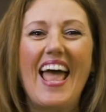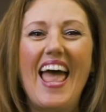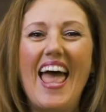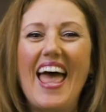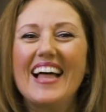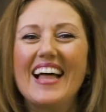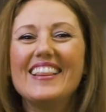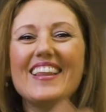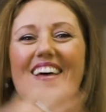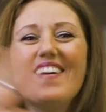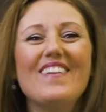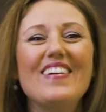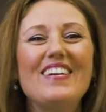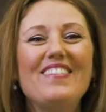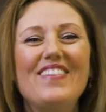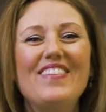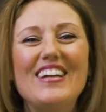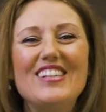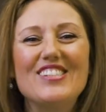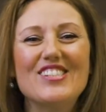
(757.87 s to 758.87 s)
Hello,
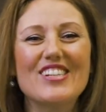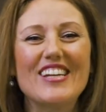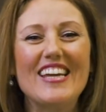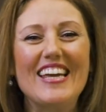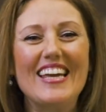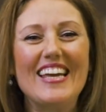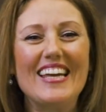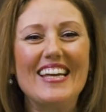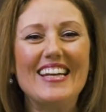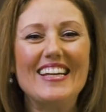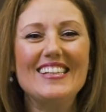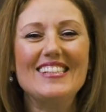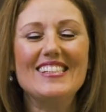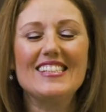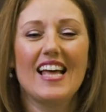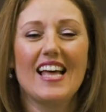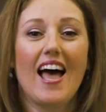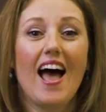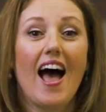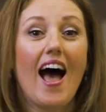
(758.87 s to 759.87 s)
Adventure
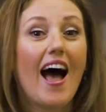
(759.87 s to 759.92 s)
Kids.